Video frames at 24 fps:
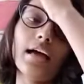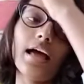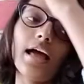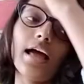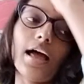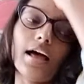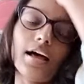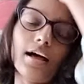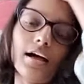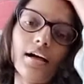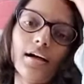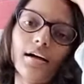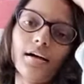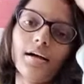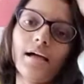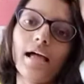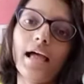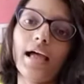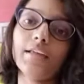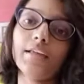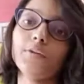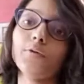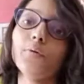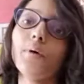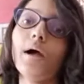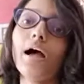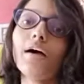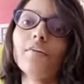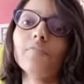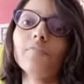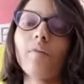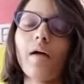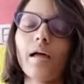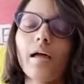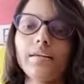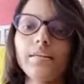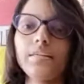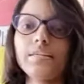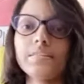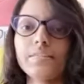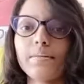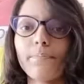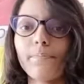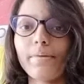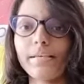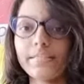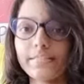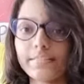and you have at least the
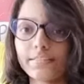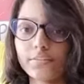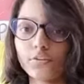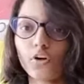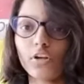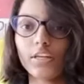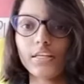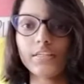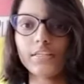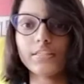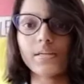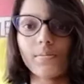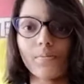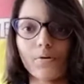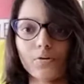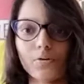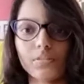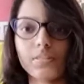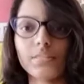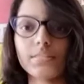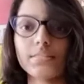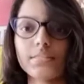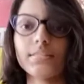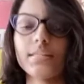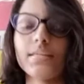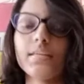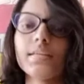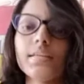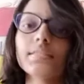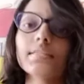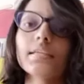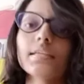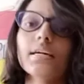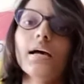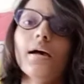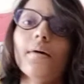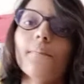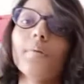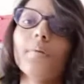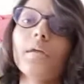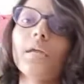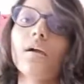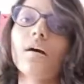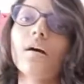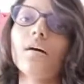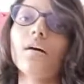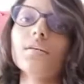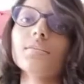basic knowledge about these things,
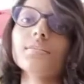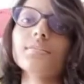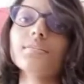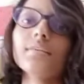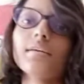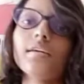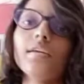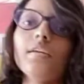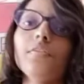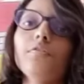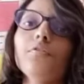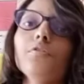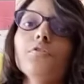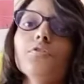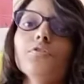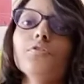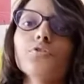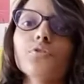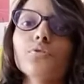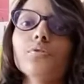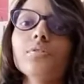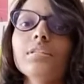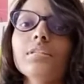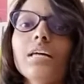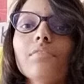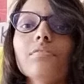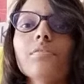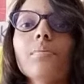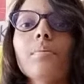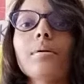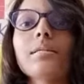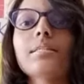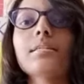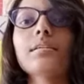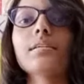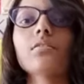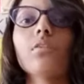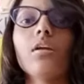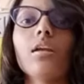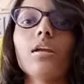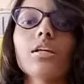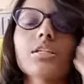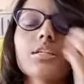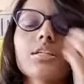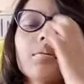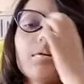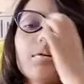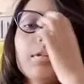because if you don't have the basic knowledge
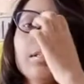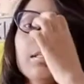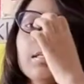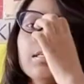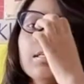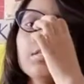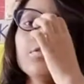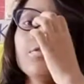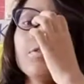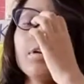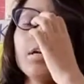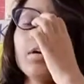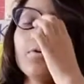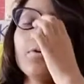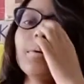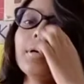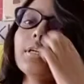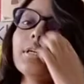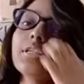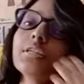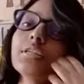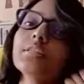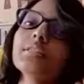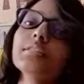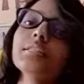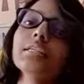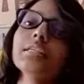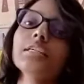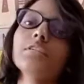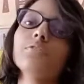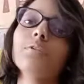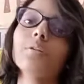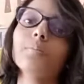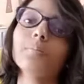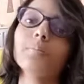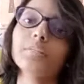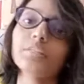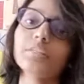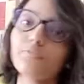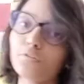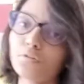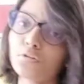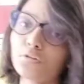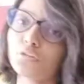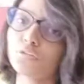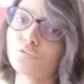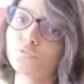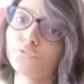about these three equations, it will be
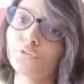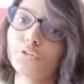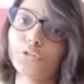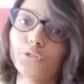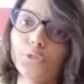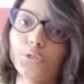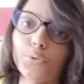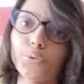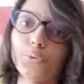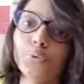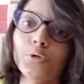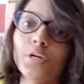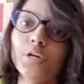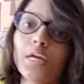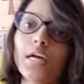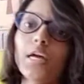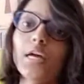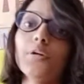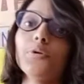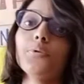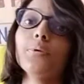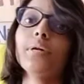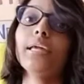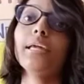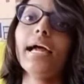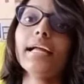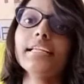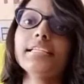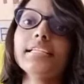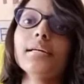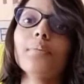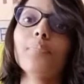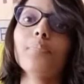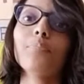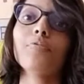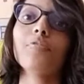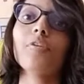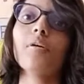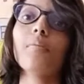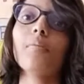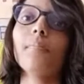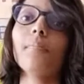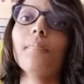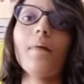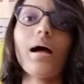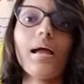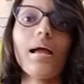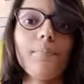difficult for you to catch up from
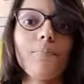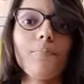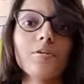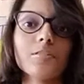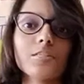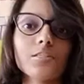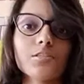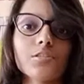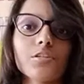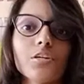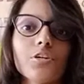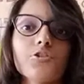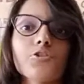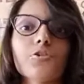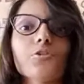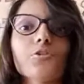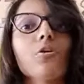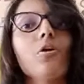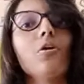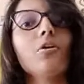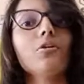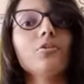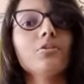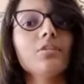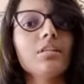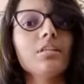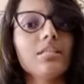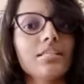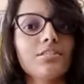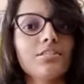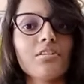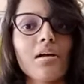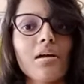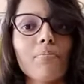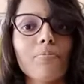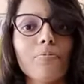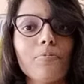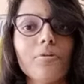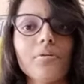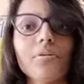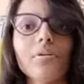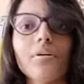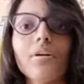my presentation on this chapter.